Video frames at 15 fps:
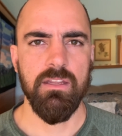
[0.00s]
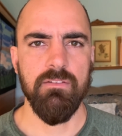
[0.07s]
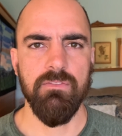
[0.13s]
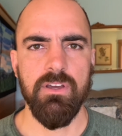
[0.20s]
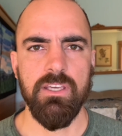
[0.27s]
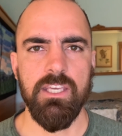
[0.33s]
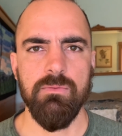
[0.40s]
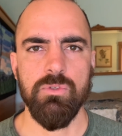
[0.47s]
If I
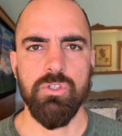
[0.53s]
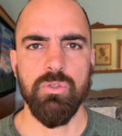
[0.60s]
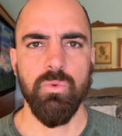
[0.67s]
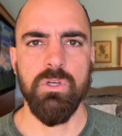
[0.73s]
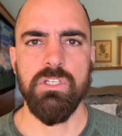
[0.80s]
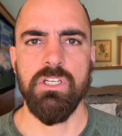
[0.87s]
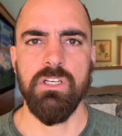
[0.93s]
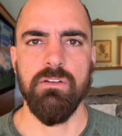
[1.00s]
keep
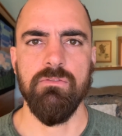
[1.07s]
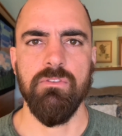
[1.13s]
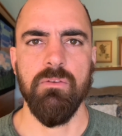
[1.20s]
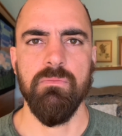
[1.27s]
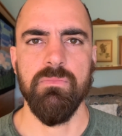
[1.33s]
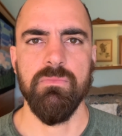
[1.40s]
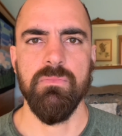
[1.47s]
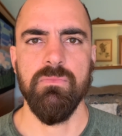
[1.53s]
switching
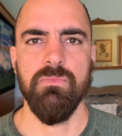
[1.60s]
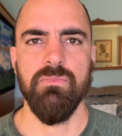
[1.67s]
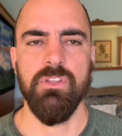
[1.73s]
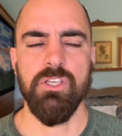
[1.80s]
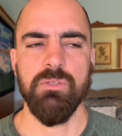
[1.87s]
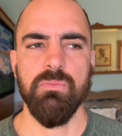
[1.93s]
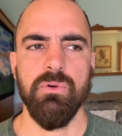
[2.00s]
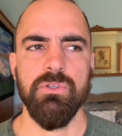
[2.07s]
from
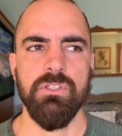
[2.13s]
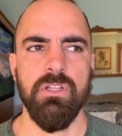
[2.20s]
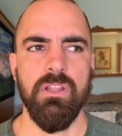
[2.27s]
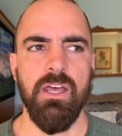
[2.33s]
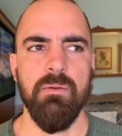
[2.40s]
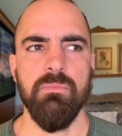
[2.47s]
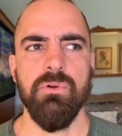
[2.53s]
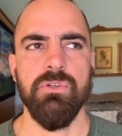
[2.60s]
this person or
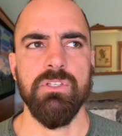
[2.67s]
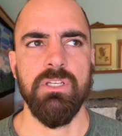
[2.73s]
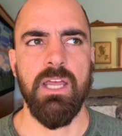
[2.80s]
that person,